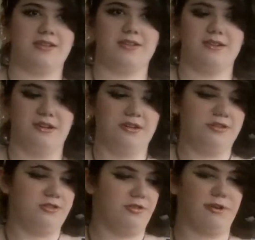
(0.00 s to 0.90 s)
year
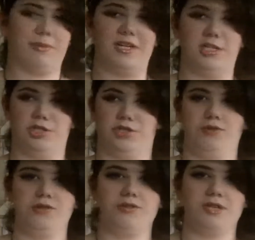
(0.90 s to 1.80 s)
during my
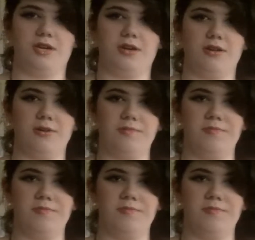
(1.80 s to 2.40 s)
junior year.